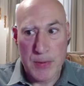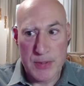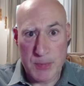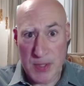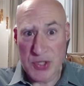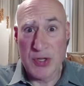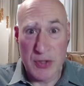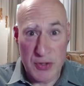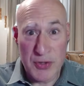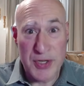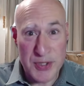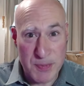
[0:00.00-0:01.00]
especially the
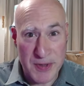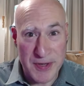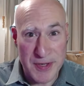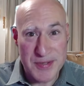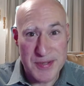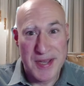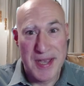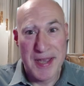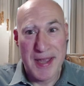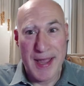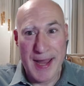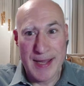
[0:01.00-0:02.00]
good experience,
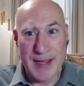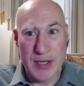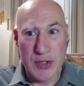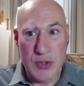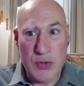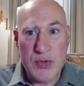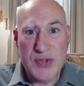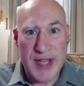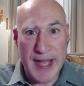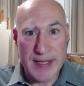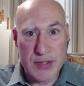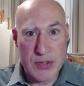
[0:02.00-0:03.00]
and then use
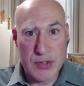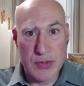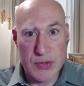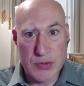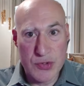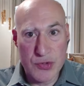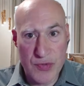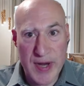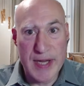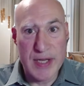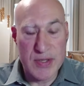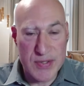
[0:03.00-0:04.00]
that to
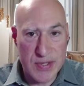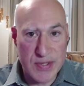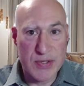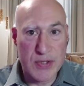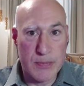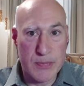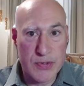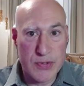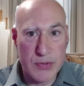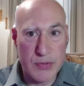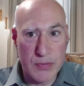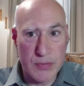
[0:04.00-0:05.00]
train the systems
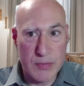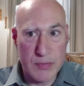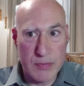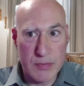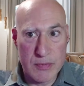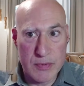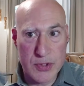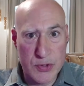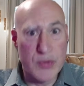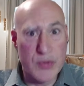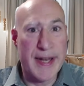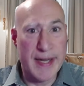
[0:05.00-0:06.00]
to
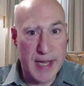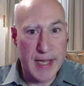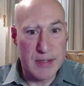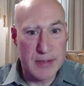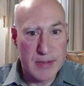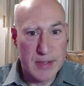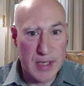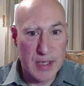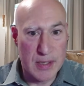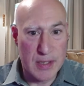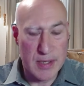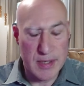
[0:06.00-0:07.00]
do that again?
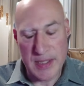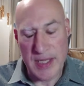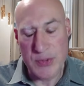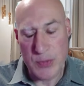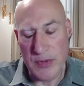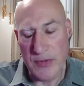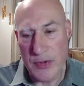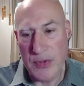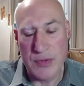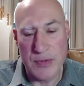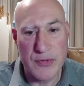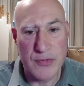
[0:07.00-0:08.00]
And I think that's where the
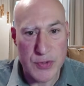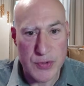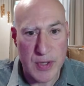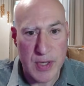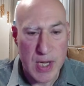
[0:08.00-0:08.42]
future is for sure.